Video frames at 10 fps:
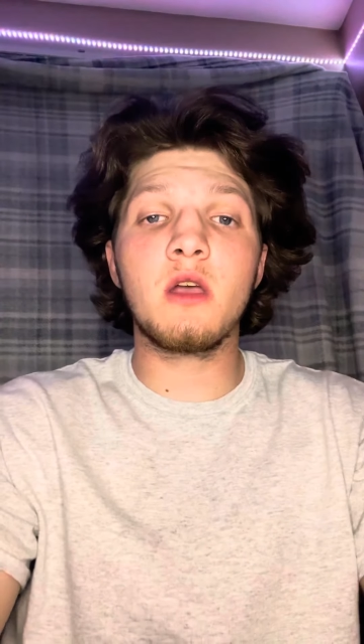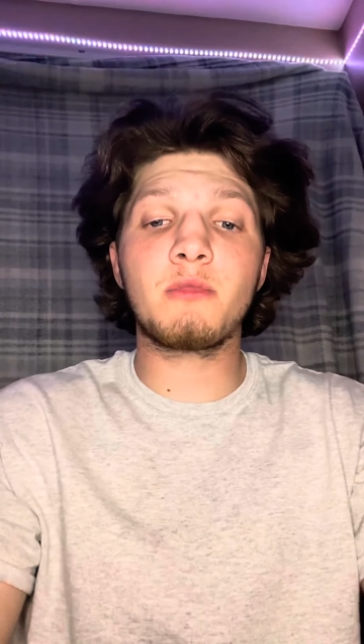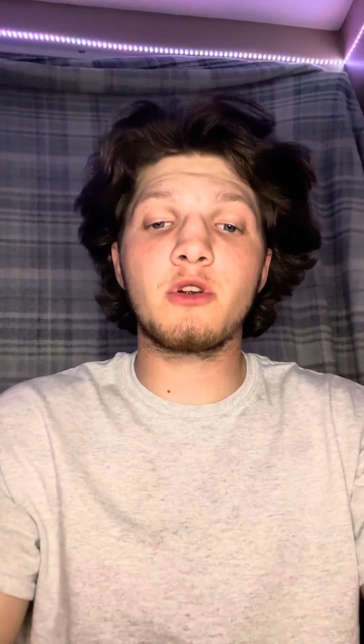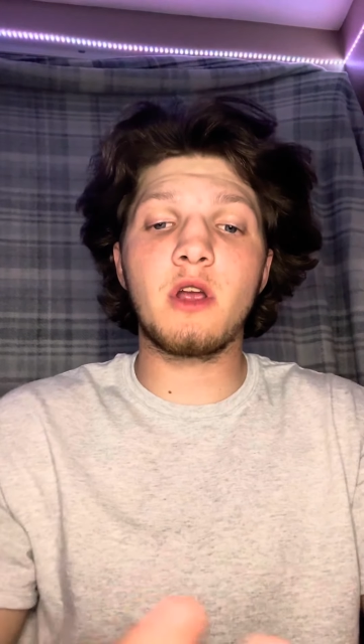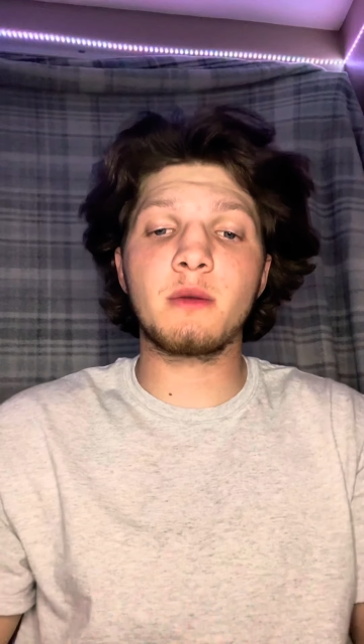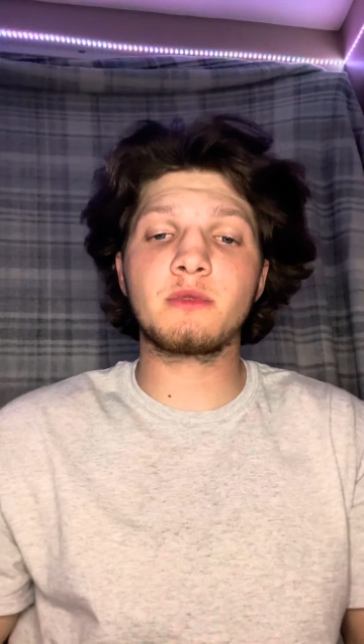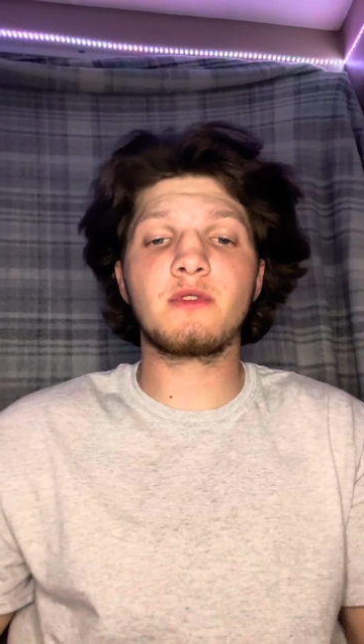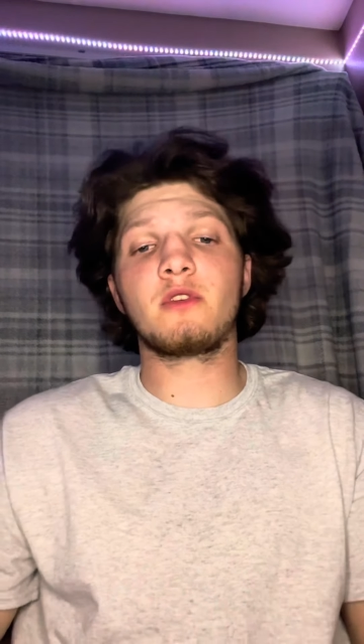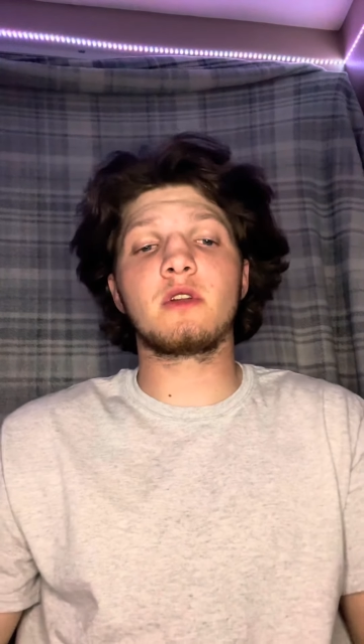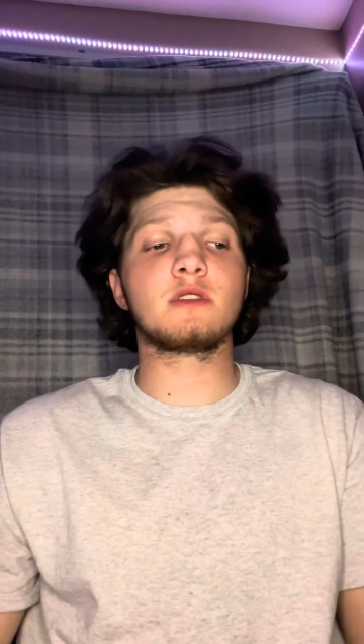Perhaps,
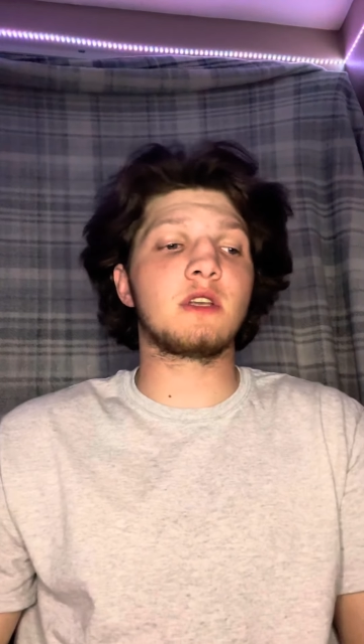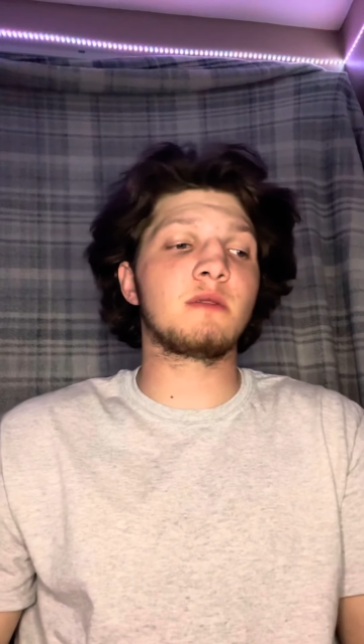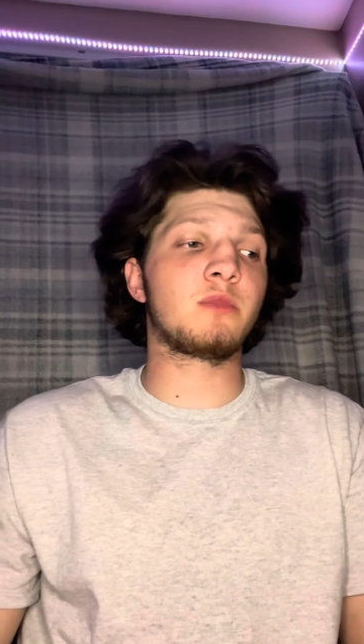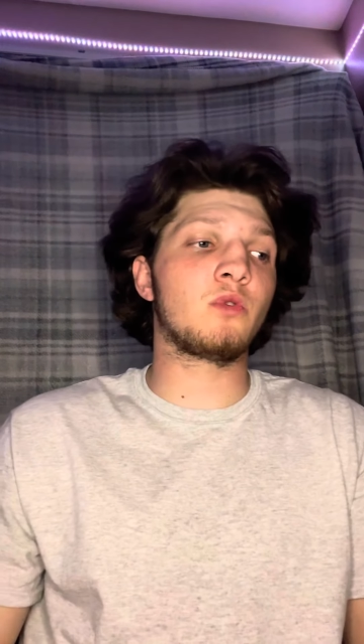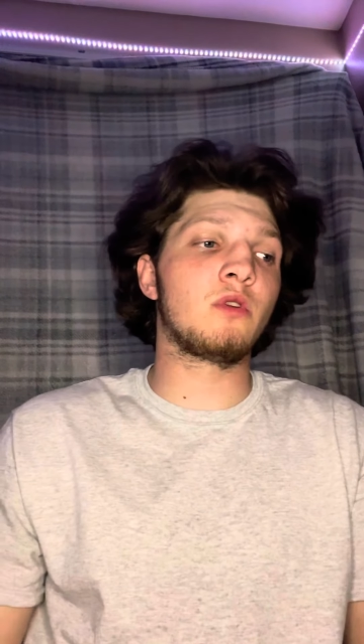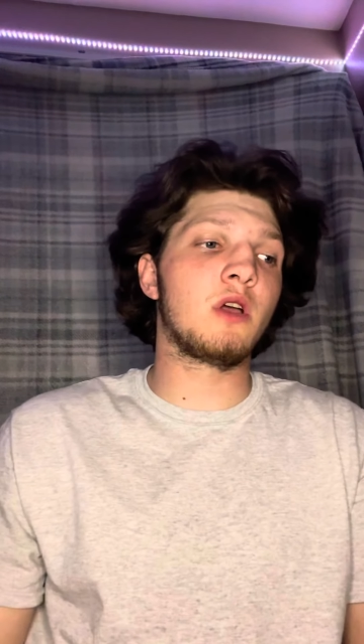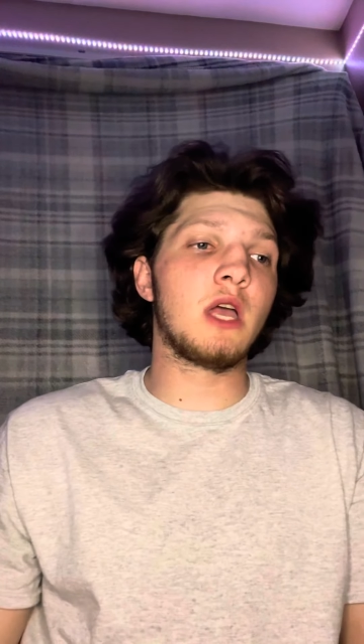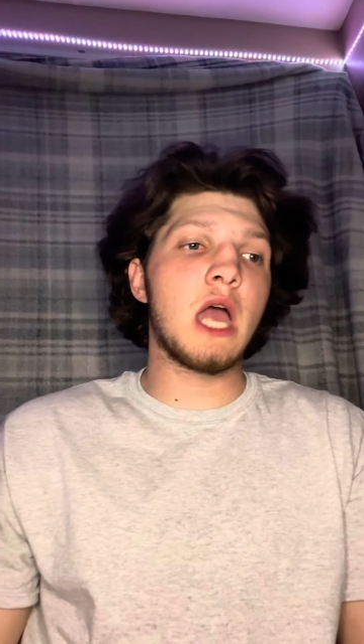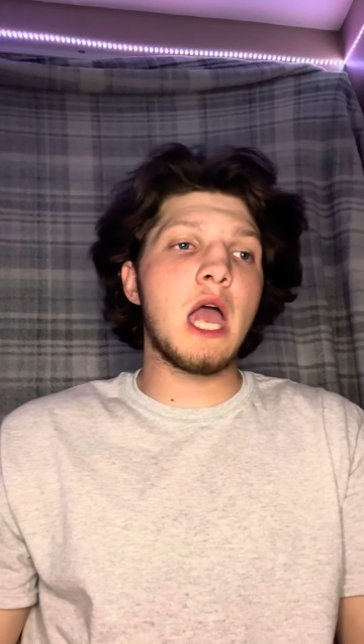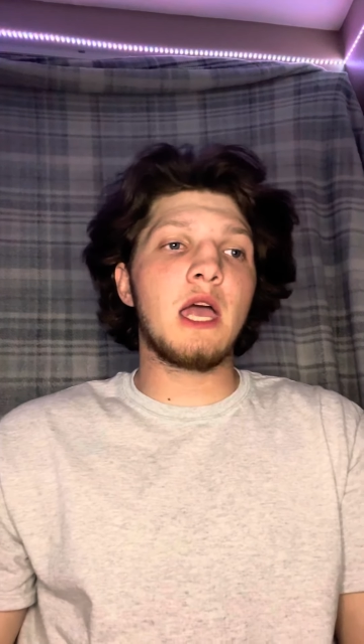for an example,
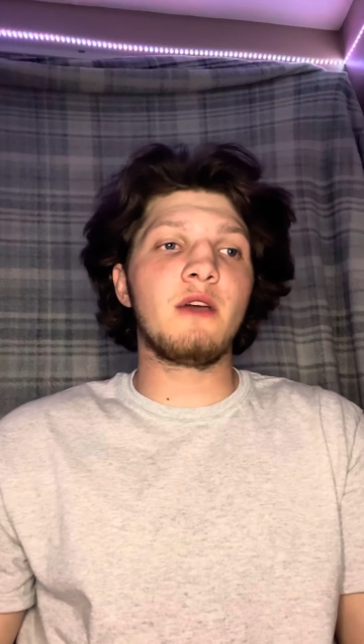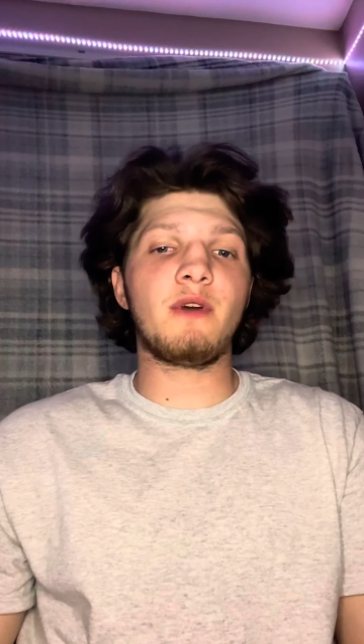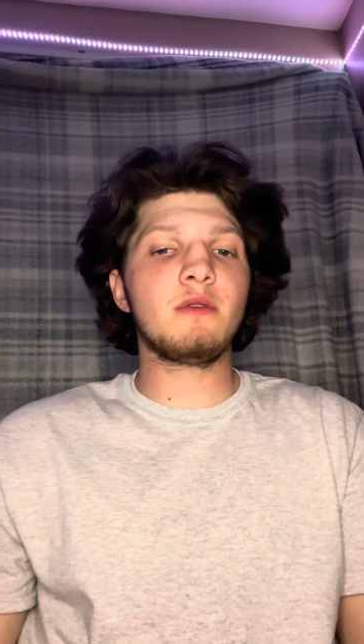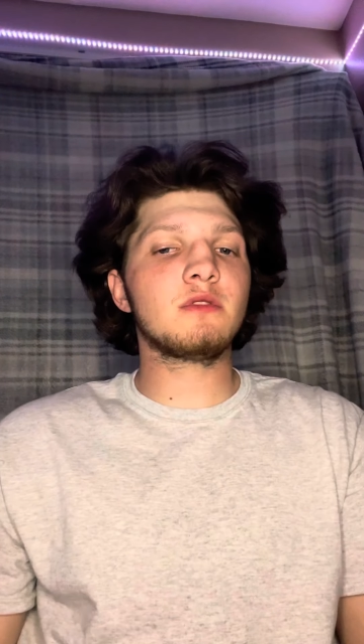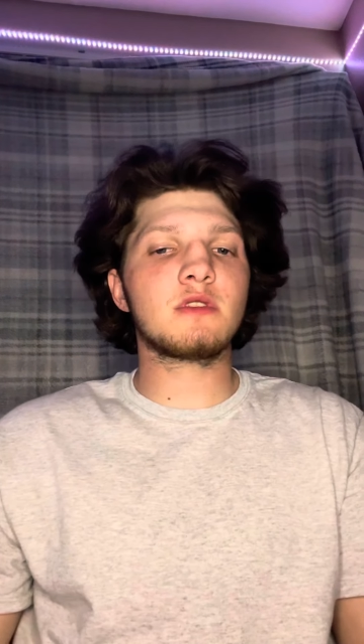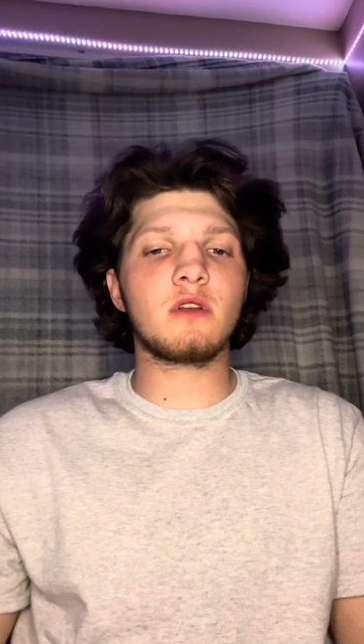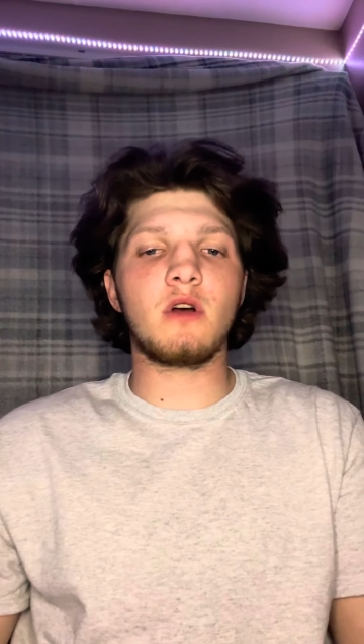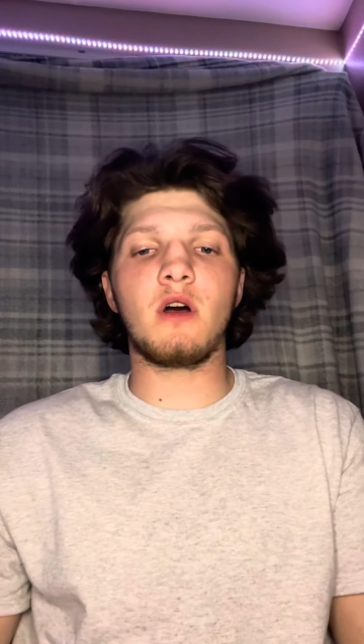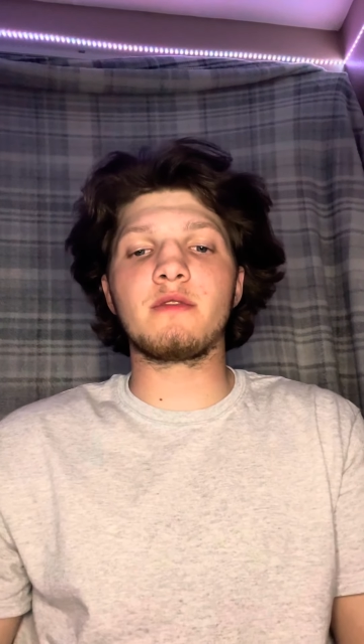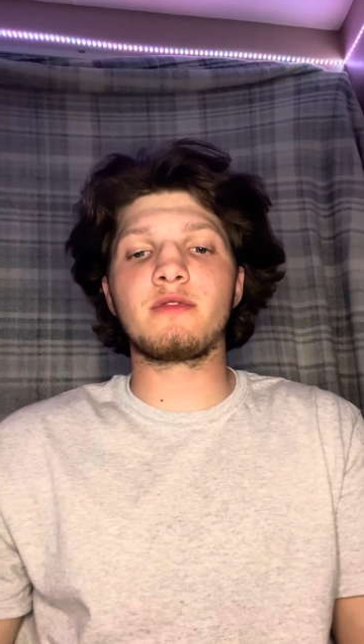if I was to
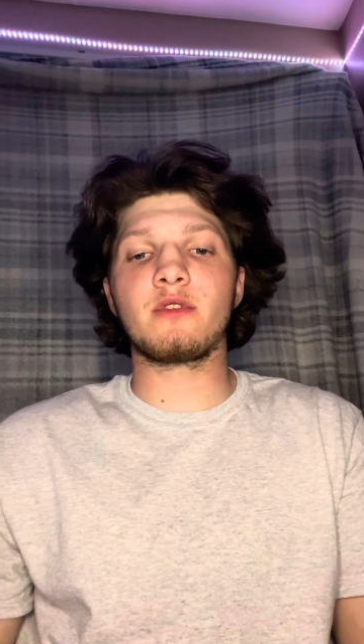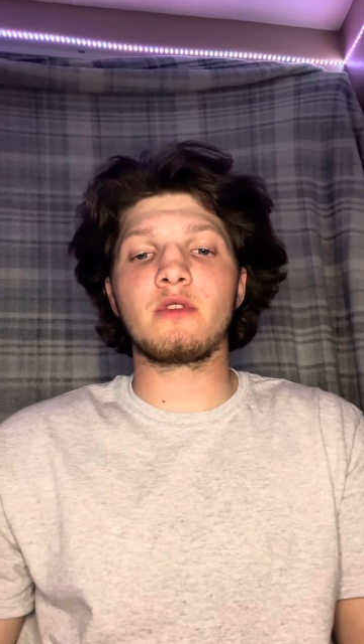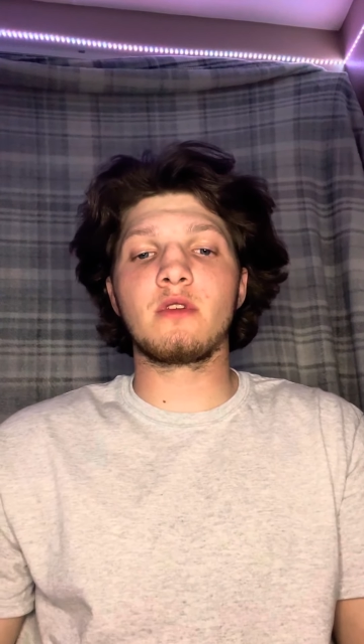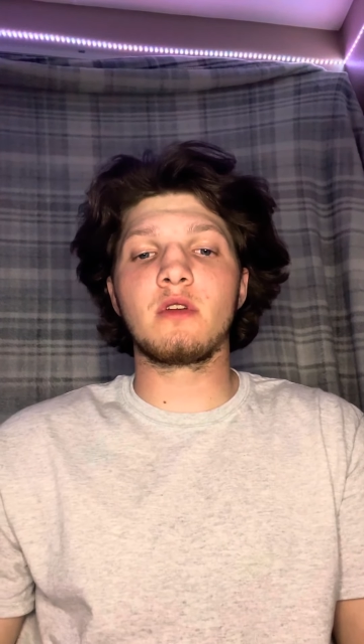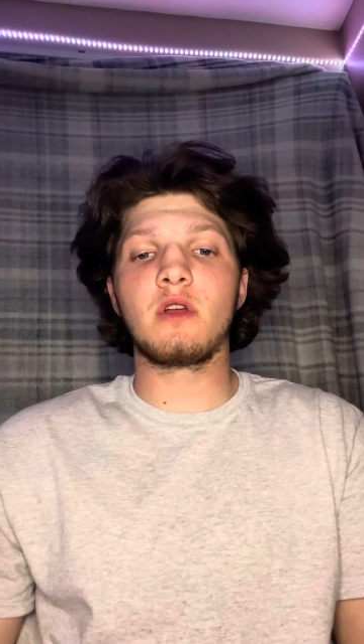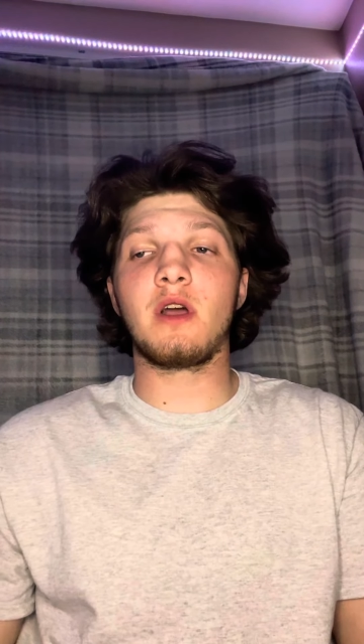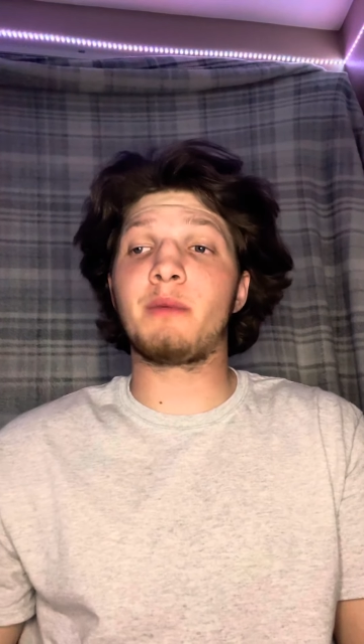offer a